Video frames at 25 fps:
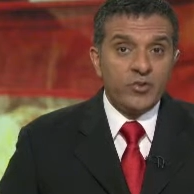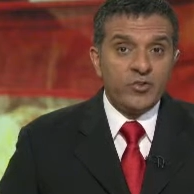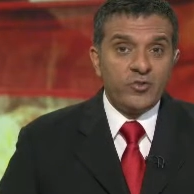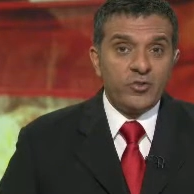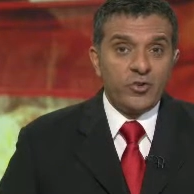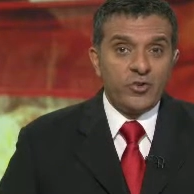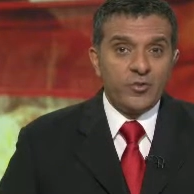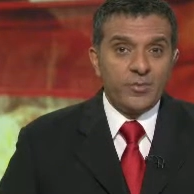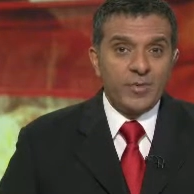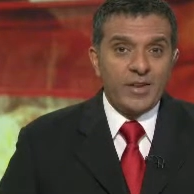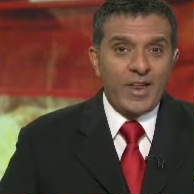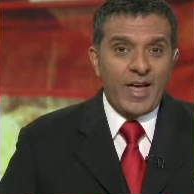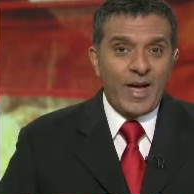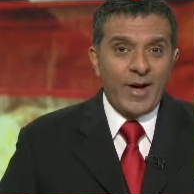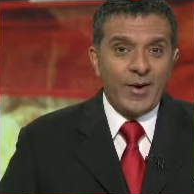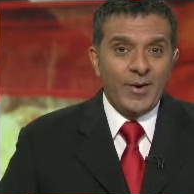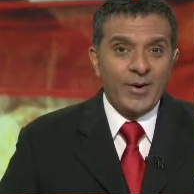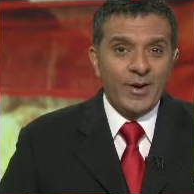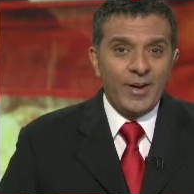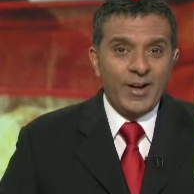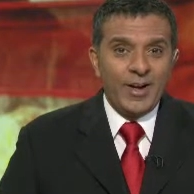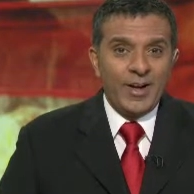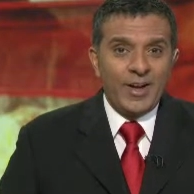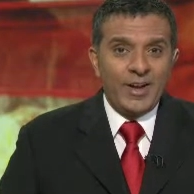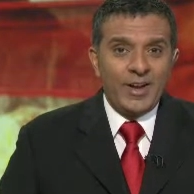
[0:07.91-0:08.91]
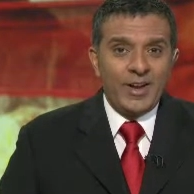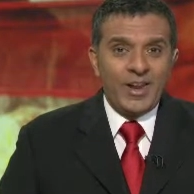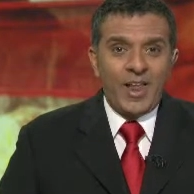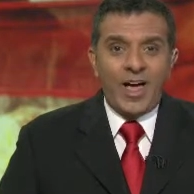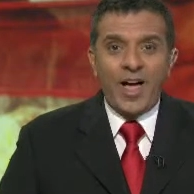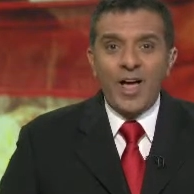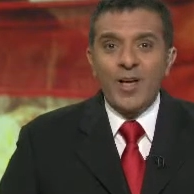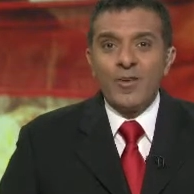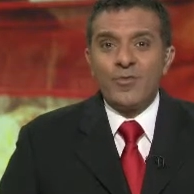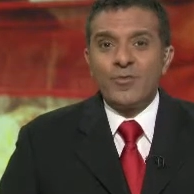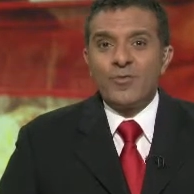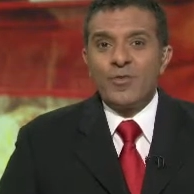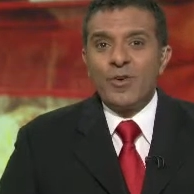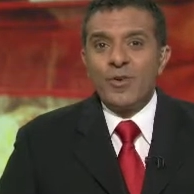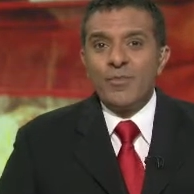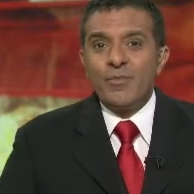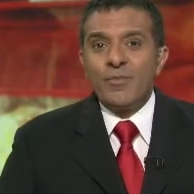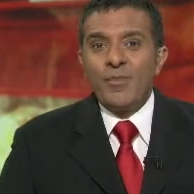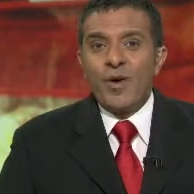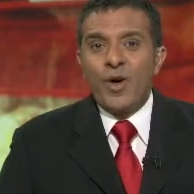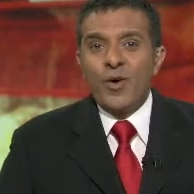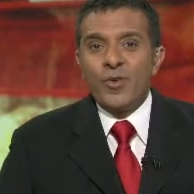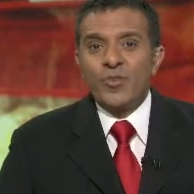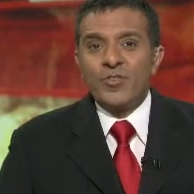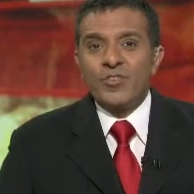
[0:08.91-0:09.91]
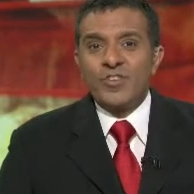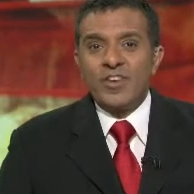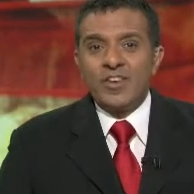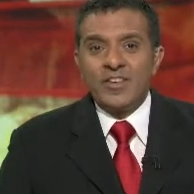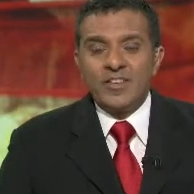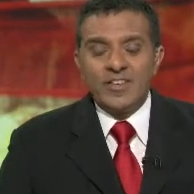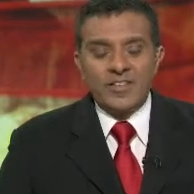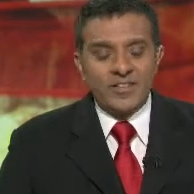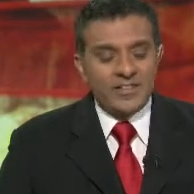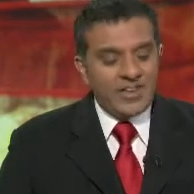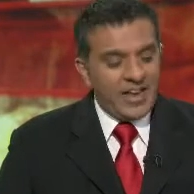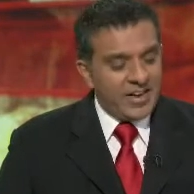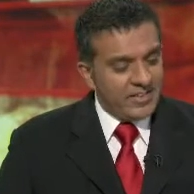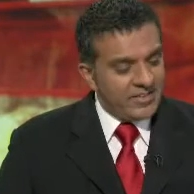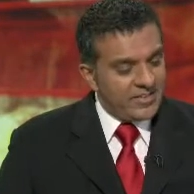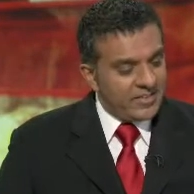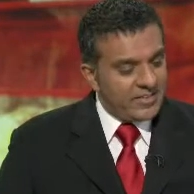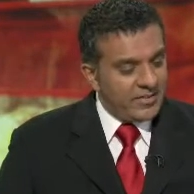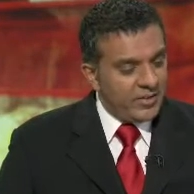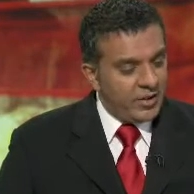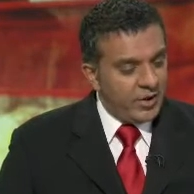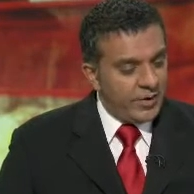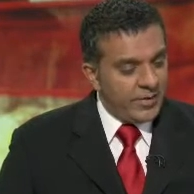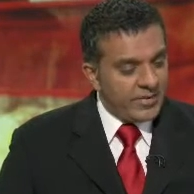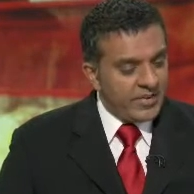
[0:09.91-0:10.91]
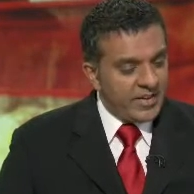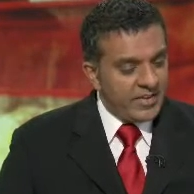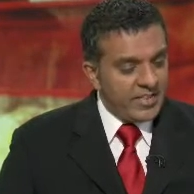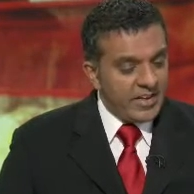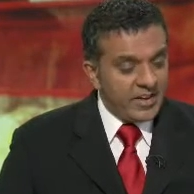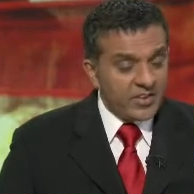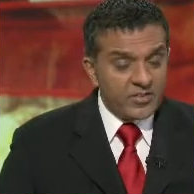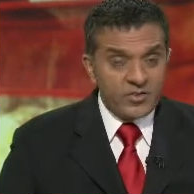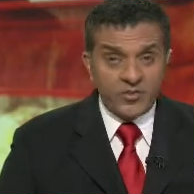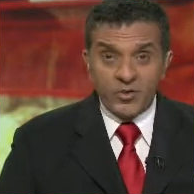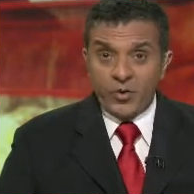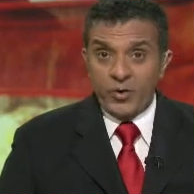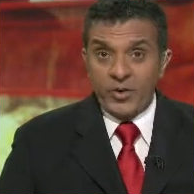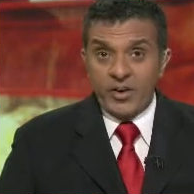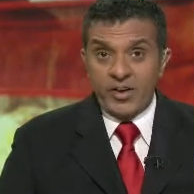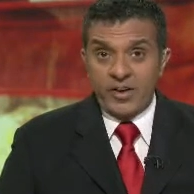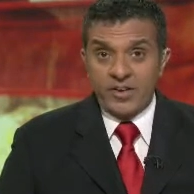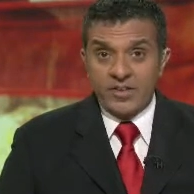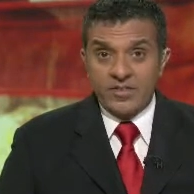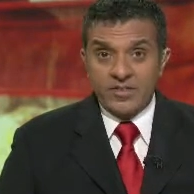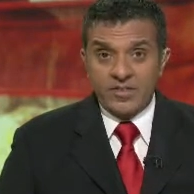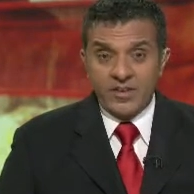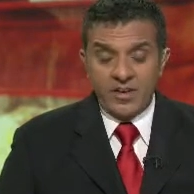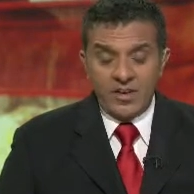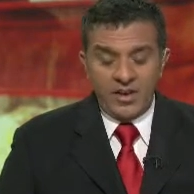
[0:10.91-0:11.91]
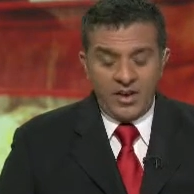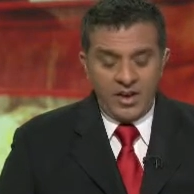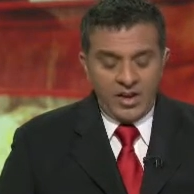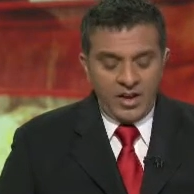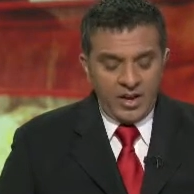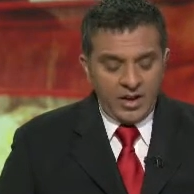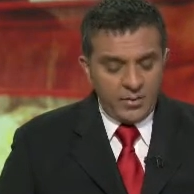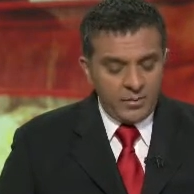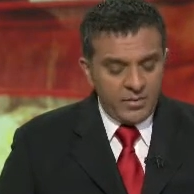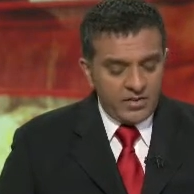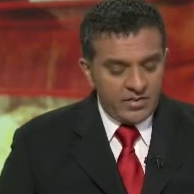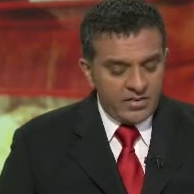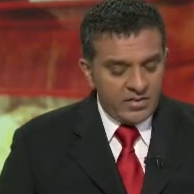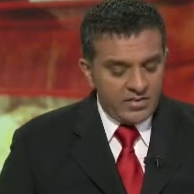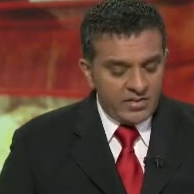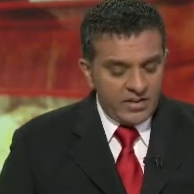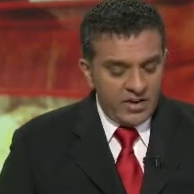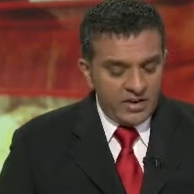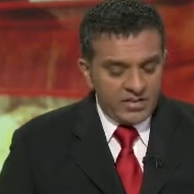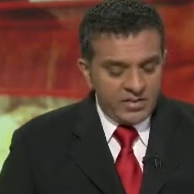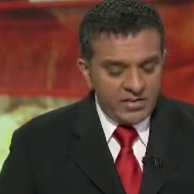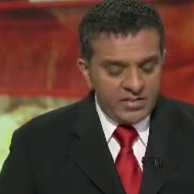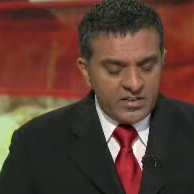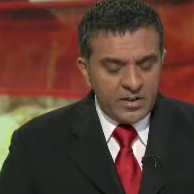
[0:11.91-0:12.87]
She joins me now live from Austin, Texas in the USA. Thanks for joining us, Ms. Aziz.